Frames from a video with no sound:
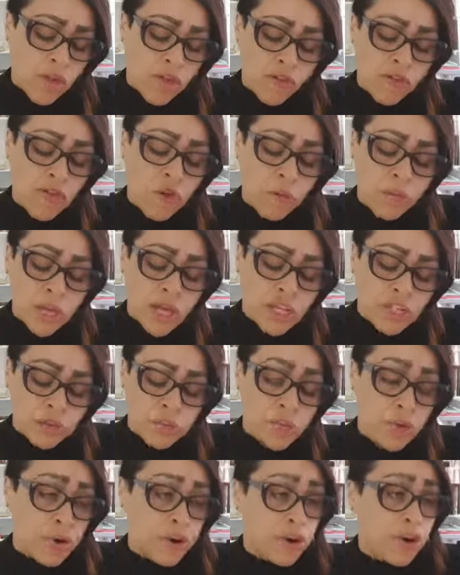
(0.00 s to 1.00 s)
Four major
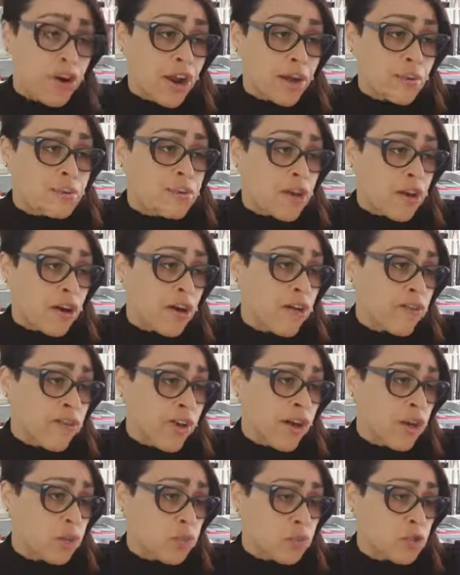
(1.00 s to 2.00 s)
programs are
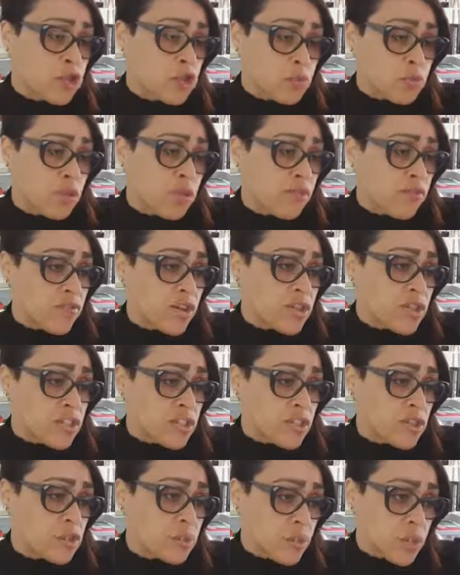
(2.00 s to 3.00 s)
available to be
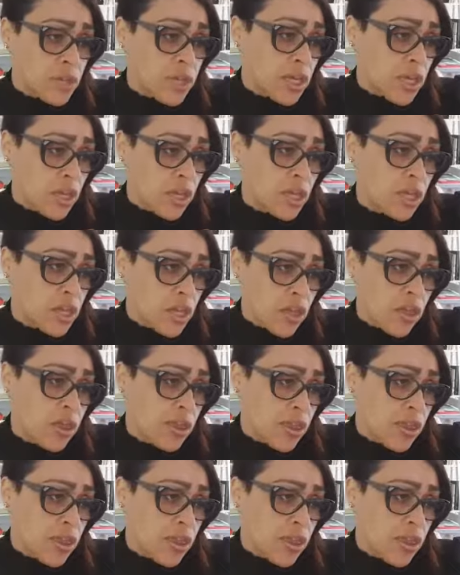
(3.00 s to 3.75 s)
invested within